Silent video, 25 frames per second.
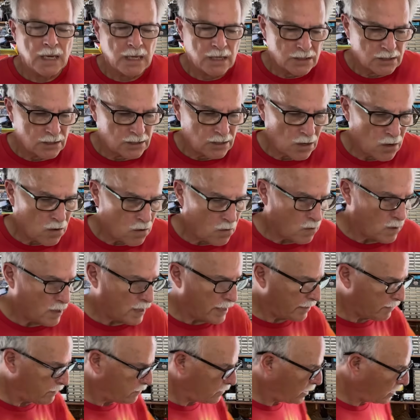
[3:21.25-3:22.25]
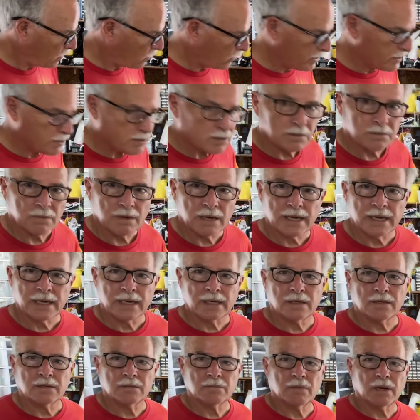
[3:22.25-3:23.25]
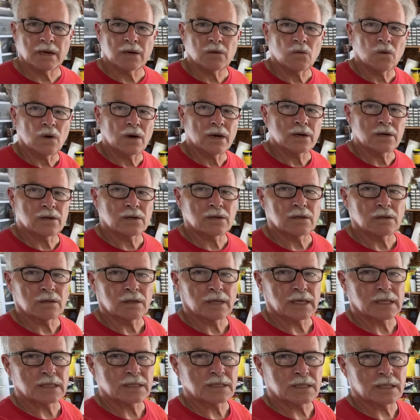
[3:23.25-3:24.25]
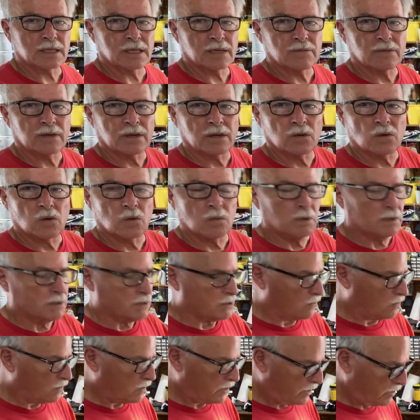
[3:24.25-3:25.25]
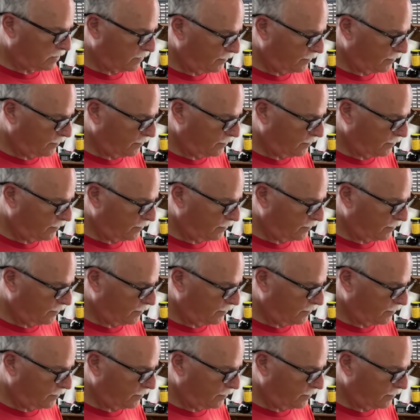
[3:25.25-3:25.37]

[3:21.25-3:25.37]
So I went to my wire collection. I've got a whole bunch of wire,